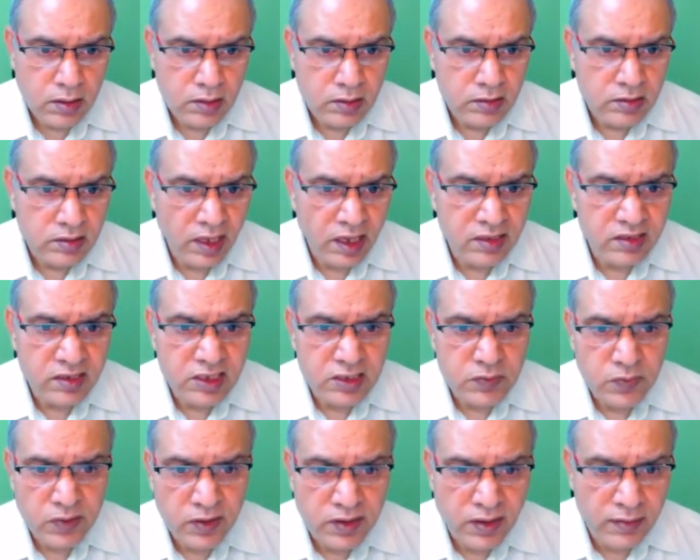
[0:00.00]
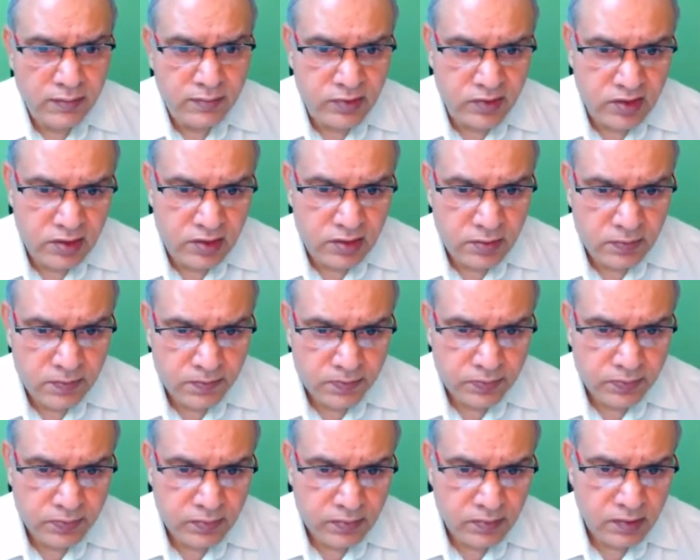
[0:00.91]
then this becomes,
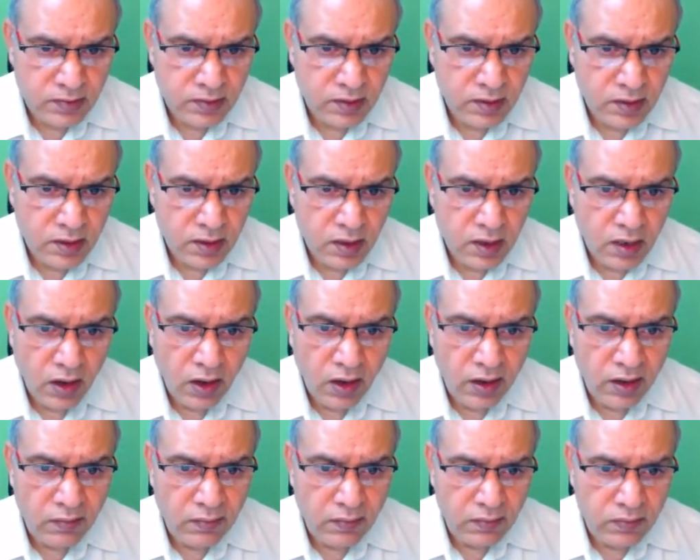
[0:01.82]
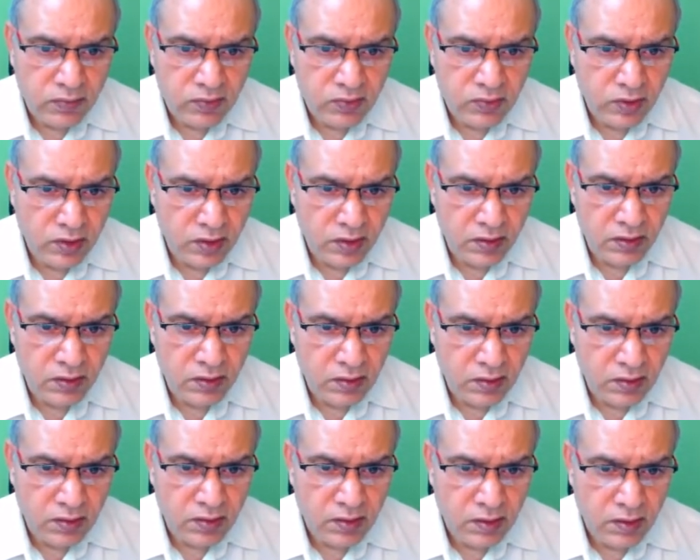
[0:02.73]
or sorry,
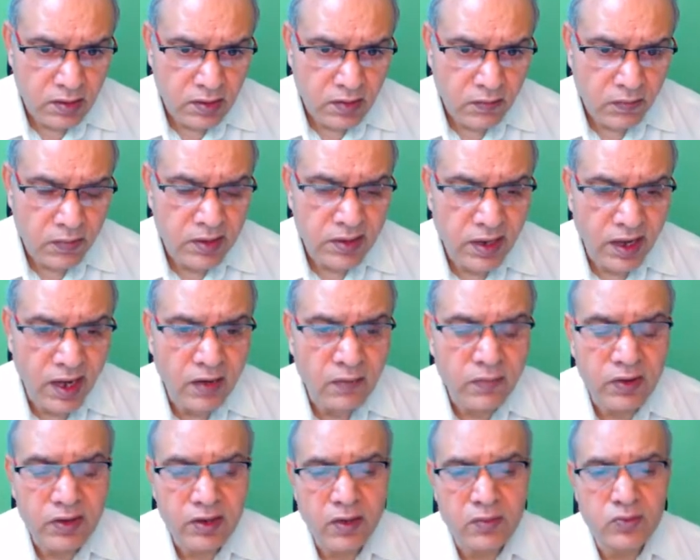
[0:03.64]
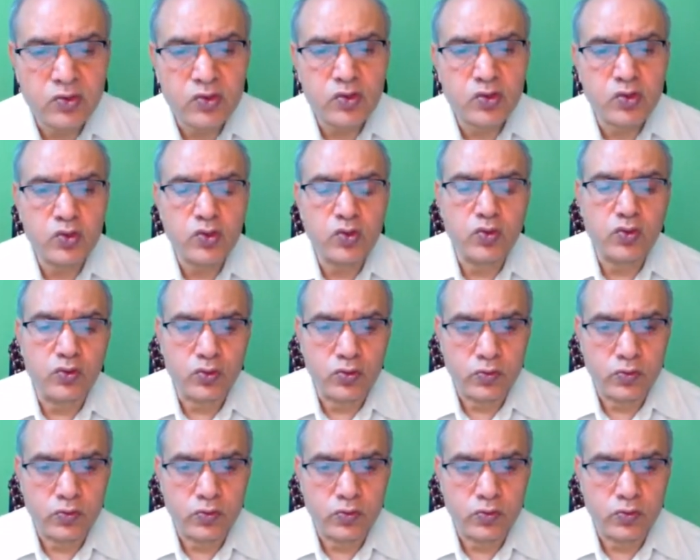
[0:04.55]
when n becomes 2,